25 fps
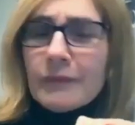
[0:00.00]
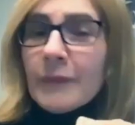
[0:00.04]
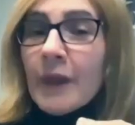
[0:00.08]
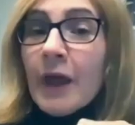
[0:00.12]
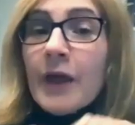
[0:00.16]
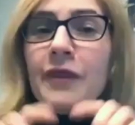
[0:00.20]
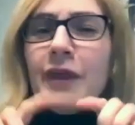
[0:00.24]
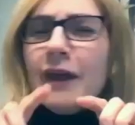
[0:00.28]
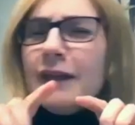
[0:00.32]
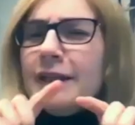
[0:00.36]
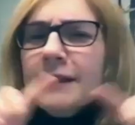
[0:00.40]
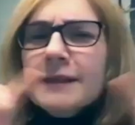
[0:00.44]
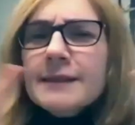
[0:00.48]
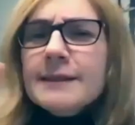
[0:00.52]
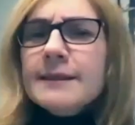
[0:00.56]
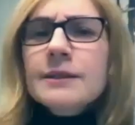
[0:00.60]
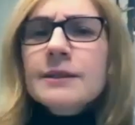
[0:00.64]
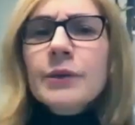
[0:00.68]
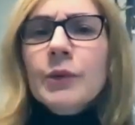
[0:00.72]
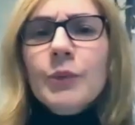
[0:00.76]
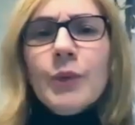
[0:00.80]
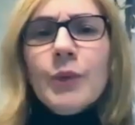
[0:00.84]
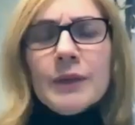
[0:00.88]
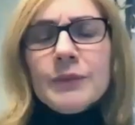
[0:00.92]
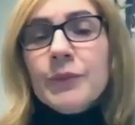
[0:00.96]
And that is
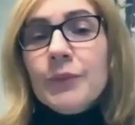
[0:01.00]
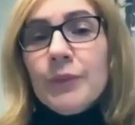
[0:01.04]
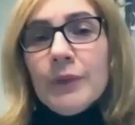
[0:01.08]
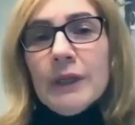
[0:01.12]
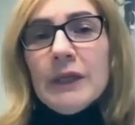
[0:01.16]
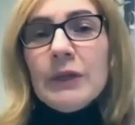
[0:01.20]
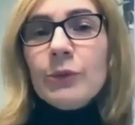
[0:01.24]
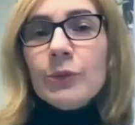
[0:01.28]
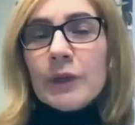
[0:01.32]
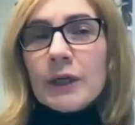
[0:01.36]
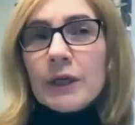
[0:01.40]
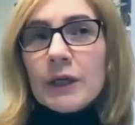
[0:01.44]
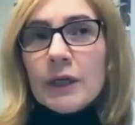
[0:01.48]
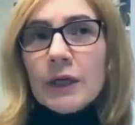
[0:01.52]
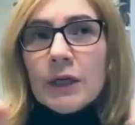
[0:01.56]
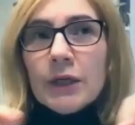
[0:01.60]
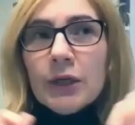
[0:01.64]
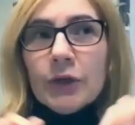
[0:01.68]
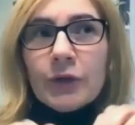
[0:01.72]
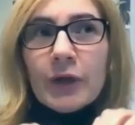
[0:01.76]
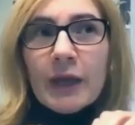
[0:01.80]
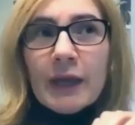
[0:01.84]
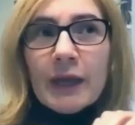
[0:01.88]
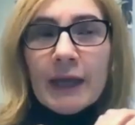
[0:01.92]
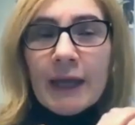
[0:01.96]
what we were
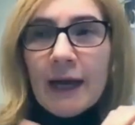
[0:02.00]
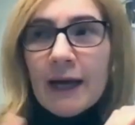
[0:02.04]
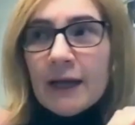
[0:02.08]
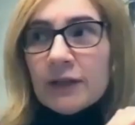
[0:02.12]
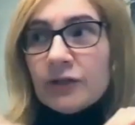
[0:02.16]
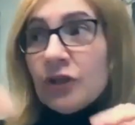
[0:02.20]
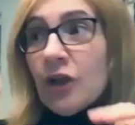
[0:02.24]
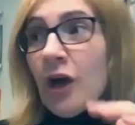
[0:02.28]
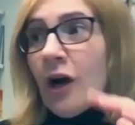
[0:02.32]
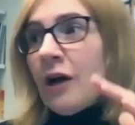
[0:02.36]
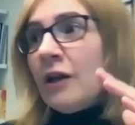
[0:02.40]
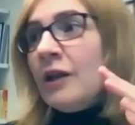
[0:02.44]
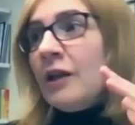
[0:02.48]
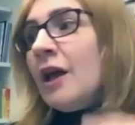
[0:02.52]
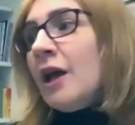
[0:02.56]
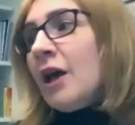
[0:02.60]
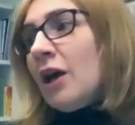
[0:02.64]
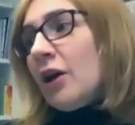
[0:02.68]
looking at, not